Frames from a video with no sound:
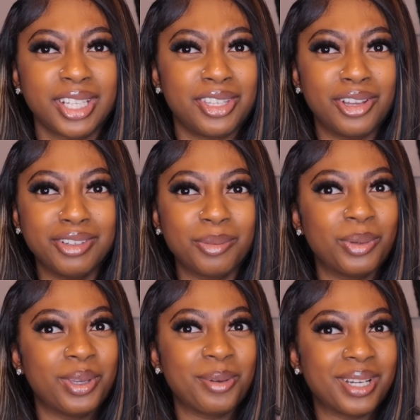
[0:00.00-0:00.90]
Your nigga
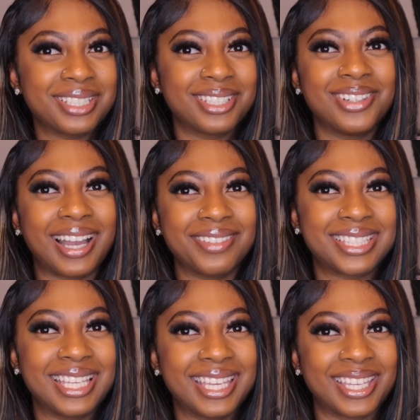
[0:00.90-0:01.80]
be with everybody too. I be
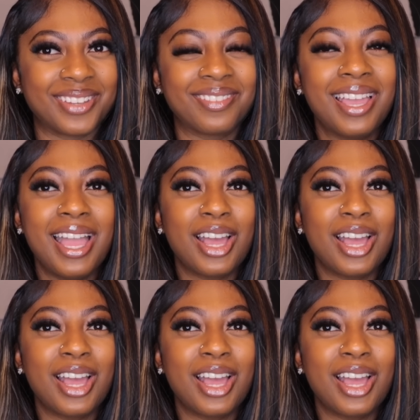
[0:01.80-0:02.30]
seeing him.